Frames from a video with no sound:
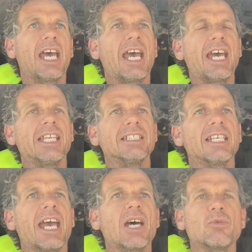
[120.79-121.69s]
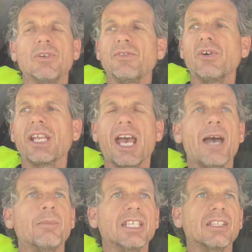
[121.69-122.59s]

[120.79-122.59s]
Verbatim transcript: and how to avoid it happening in the